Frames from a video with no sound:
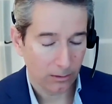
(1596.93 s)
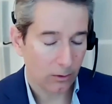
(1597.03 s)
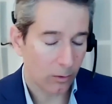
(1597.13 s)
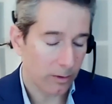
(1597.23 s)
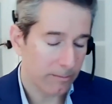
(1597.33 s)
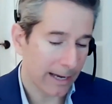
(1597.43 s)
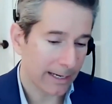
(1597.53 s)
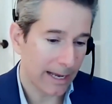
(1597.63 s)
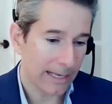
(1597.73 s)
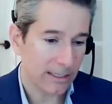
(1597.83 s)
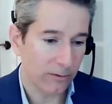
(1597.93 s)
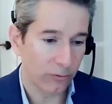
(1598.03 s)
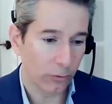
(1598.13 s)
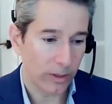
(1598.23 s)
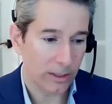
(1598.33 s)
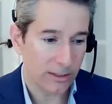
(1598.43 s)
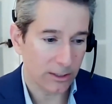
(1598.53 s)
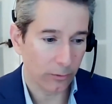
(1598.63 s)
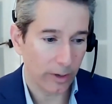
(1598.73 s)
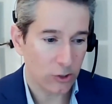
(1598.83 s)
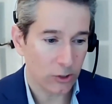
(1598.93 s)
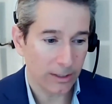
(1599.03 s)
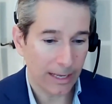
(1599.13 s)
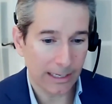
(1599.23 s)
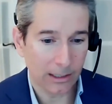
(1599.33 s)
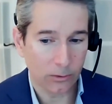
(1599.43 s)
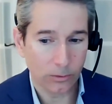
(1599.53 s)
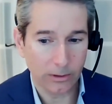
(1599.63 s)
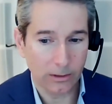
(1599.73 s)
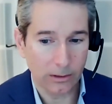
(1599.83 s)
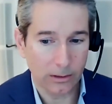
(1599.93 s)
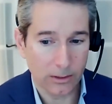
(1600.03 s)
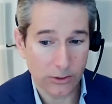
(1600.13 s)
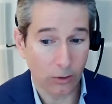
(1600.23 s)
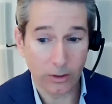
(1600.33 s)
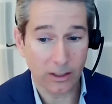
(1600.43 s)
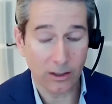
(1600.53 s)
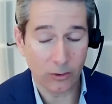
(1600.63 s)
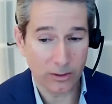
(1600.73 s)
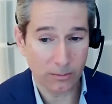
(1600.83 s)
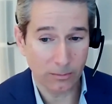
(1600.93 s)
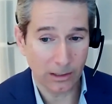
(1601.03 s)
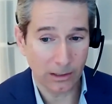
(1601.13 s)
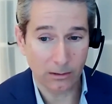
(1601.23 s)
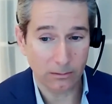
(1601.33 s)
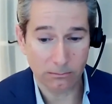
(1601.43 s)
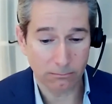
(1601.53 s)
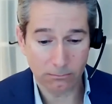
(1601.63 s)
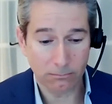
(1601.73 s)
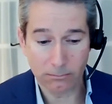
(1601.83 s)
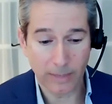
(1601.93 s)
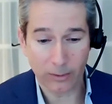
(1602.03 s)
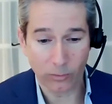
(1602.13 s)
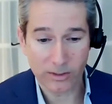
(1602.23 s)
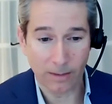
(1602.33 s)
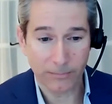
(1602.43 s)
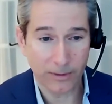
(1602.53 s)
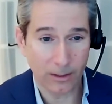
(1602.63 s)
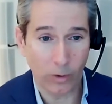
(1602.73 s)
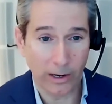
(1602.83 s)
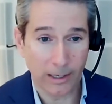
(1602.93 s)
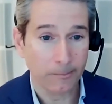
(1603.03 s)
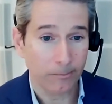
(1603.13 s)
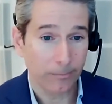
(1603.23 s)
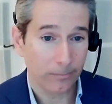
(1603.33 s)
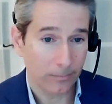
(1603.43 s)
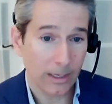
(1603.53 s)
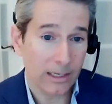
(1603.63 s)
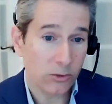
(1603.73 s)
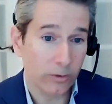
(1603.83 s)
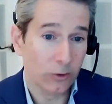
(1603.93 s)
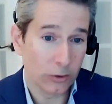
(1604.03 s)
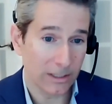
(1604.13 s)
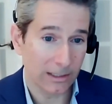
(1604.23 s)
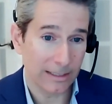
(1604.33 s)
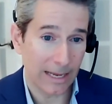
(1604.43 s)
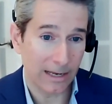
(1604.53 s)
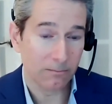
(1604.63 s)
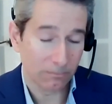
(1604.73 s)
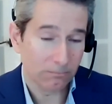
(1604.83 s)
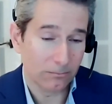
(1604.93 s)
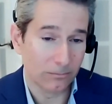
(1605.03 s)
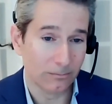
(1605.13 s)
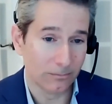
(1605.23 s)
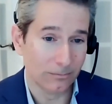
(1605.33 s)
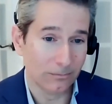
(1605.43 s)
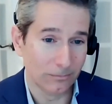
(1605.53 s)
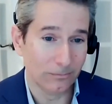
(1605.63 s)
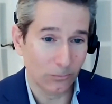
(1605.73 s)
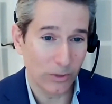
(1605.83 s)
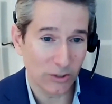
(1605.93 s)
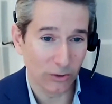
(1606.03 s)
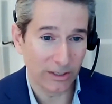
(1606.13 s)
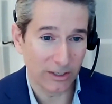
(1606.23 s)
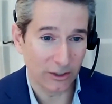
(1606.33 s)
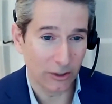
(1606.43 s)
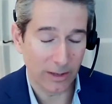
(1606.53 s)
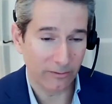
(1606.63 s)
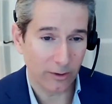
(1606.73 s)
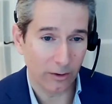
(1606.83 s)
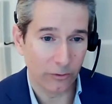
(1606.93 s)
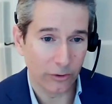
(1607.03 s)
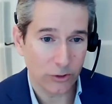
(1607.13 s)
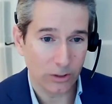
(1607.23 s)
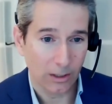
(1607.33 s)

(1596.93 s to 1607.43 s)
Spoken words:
Going back and asking for reconsideration now is only going to be met with something where, yes, we looked at it again, we still think you don't have coverage.